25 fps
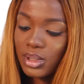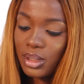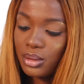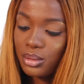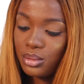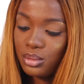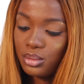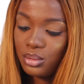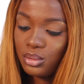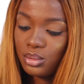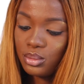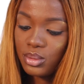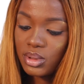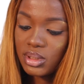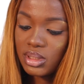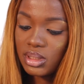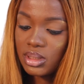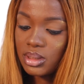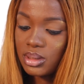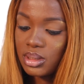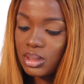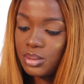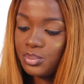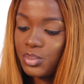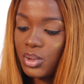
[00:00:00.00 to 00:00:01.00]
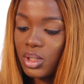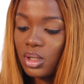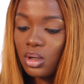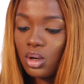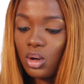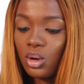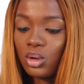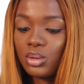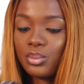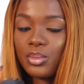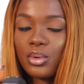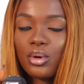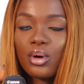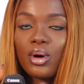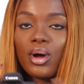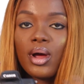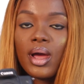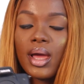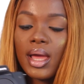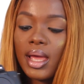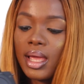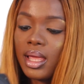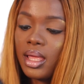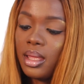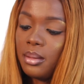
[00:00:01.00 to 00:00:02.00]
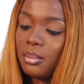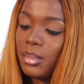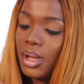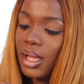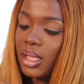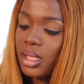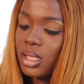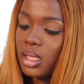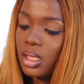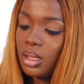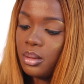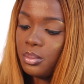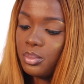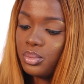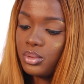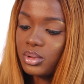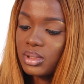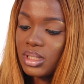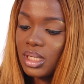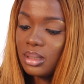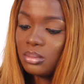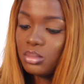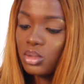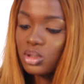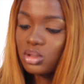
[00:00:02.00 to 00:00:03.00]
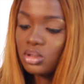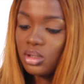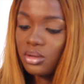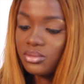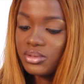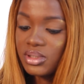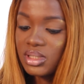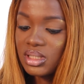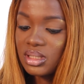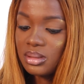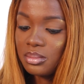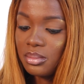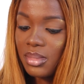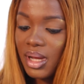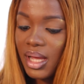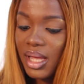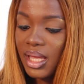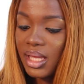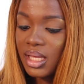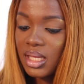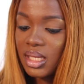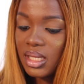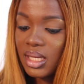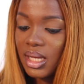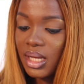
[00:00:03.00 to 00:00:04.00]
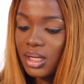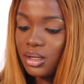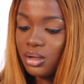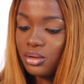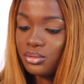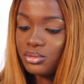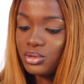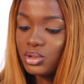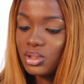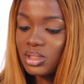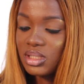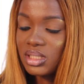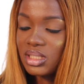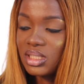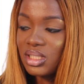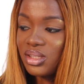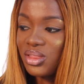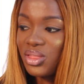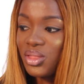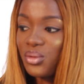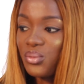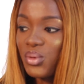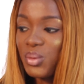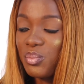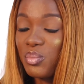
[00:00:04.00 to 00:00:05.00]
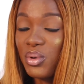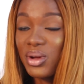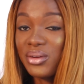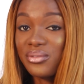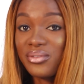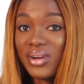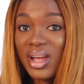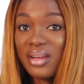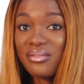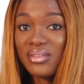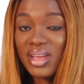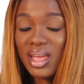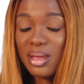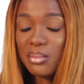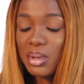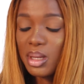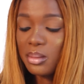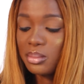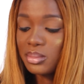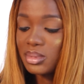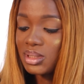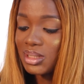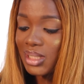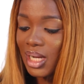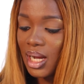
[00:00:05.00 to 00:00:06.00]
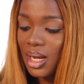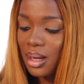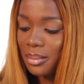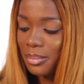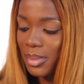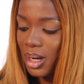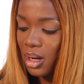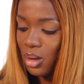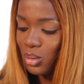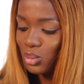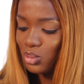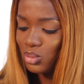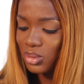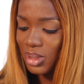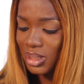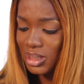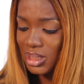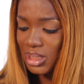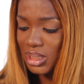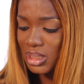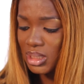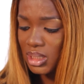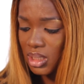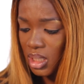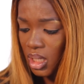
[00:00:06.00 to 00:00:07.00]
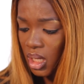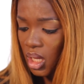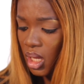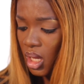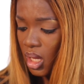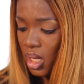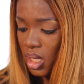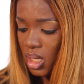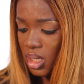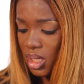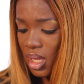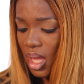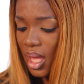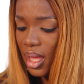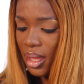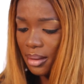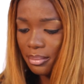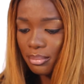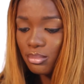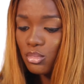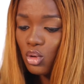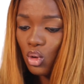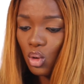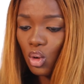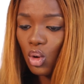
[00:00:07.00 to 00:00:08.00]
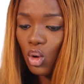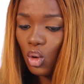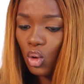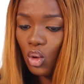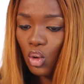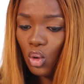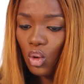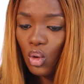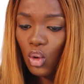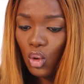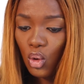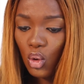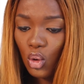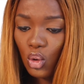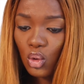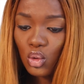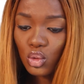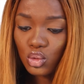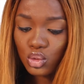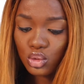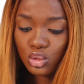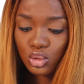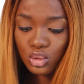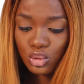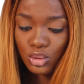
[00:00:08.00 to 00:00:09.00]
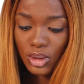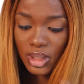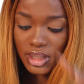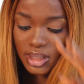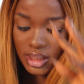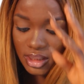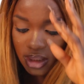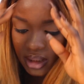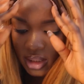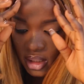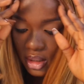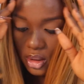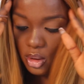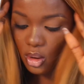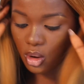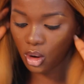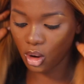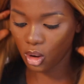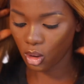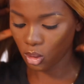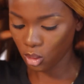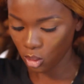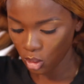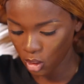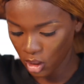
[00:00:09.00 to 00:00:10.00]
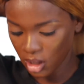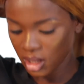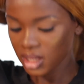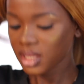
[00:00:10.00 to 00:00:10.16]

I don't know what it's being called, but a mic input. And most of this mic kind of uses the 3.5 jack mount, I think. Yeah, most. I didn't say all.